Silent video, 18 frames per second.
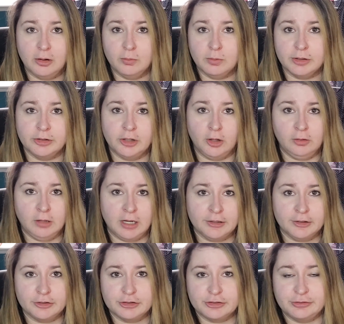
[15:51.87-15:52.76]
we're no
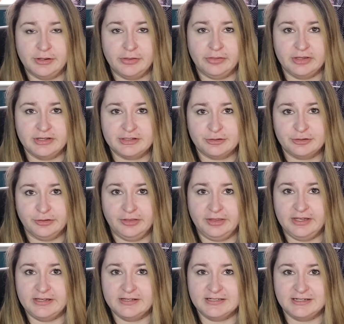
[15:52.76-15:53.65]
longer doing this or this.